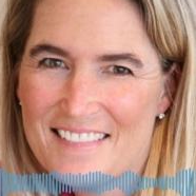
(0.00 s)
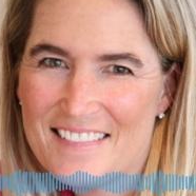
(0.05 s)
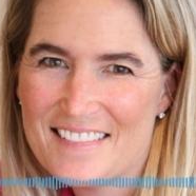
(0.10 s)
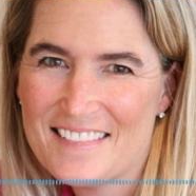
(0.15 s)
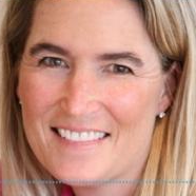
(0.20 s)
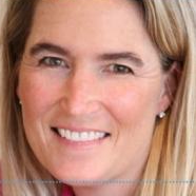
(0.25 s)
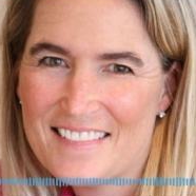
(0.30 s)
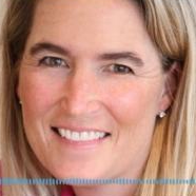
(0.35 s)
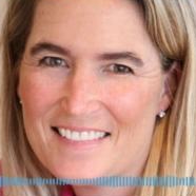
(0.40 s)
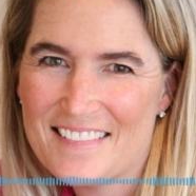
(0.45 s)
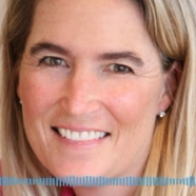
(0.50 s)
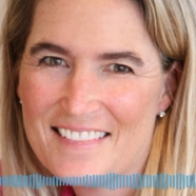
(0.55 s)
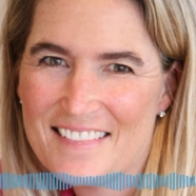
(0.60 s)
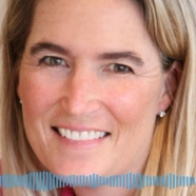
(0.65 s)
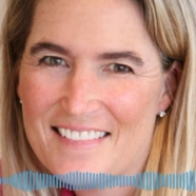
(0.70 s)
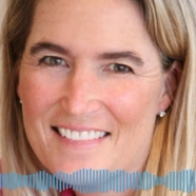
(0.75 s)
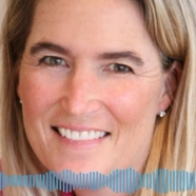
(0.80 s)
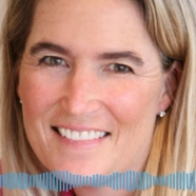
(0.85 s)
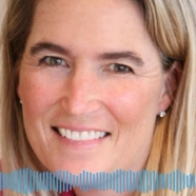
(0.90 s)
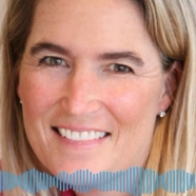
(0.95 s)
there's kind
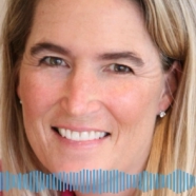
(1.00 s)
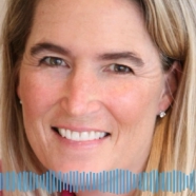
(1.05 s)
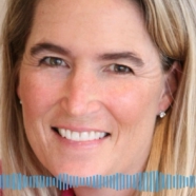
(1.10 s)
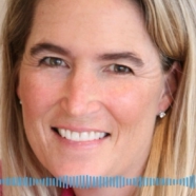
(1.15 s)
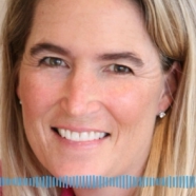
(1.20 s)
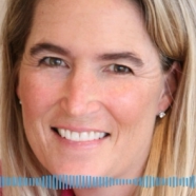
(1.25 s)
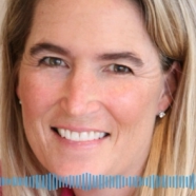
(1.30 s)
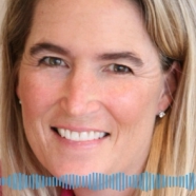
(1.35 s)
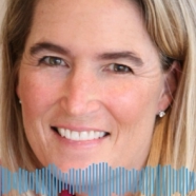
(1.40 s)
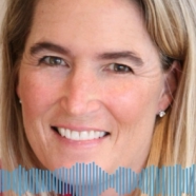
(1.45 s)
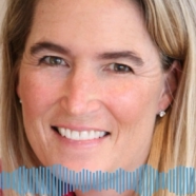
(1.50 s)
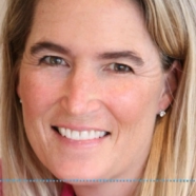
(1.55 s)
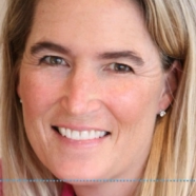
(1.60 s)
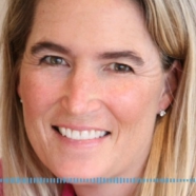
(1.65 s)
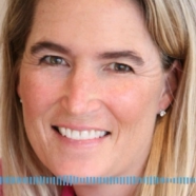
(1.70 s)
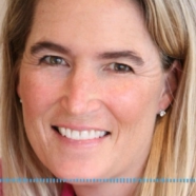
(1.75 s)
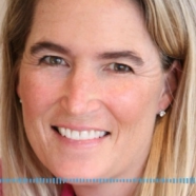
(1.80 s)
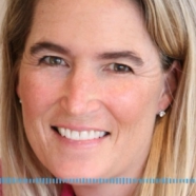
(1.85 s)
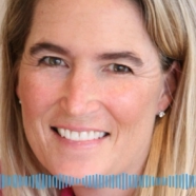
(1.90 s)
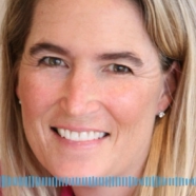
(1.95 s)
of no
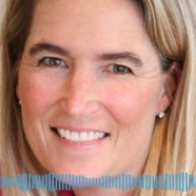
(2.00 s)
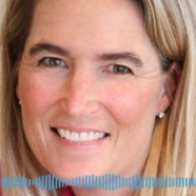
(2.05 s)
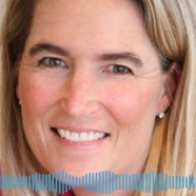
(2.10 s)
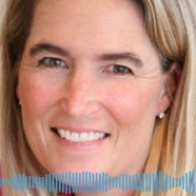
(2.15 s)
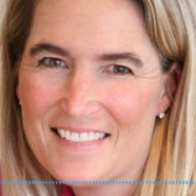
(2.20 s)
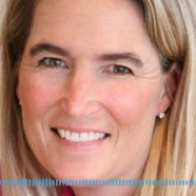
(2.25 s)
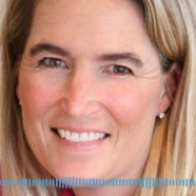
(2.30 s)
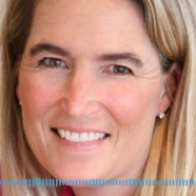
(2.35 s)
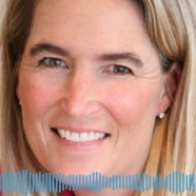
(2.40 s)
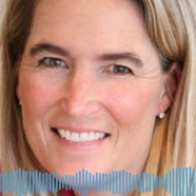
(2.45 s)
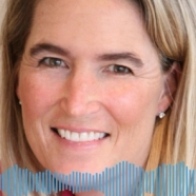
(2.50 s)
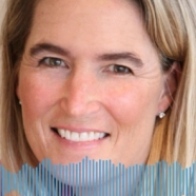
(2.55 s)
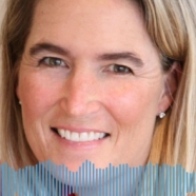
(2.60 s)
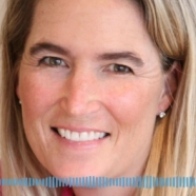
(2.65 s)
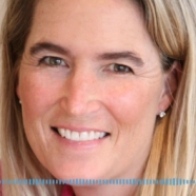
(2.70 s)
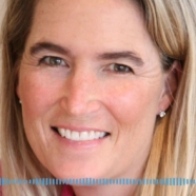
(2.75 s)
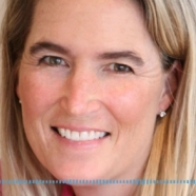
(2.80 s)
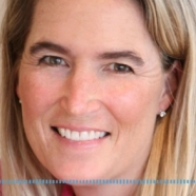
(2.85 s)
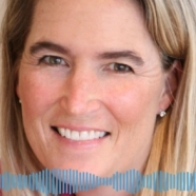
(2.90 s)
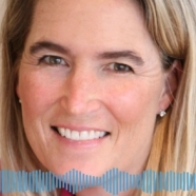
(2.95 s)
set professional
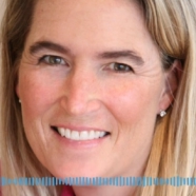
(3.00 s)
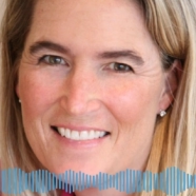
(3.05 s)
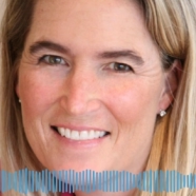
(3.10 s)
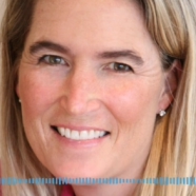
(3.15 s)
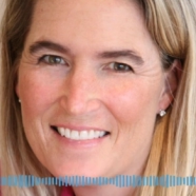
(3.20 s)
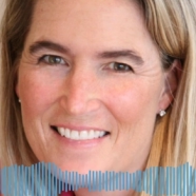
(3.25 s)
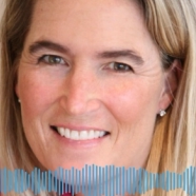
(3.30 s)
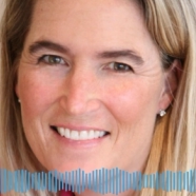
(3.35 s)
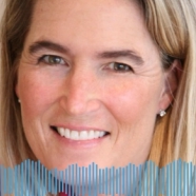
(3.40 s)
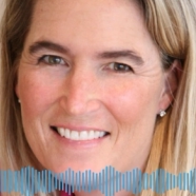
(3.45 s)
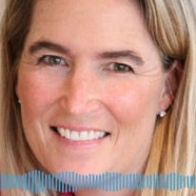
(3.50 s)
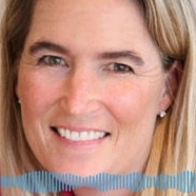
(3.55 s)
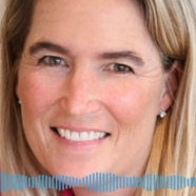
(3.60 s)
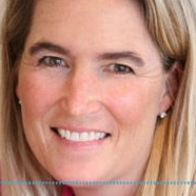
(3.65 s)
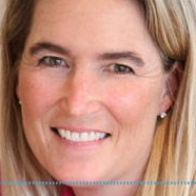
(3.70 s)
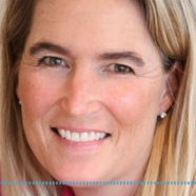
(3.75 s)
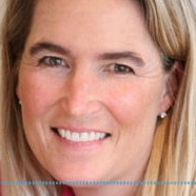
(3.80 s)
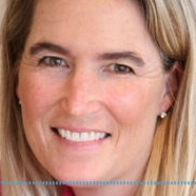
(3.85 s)
path for becoming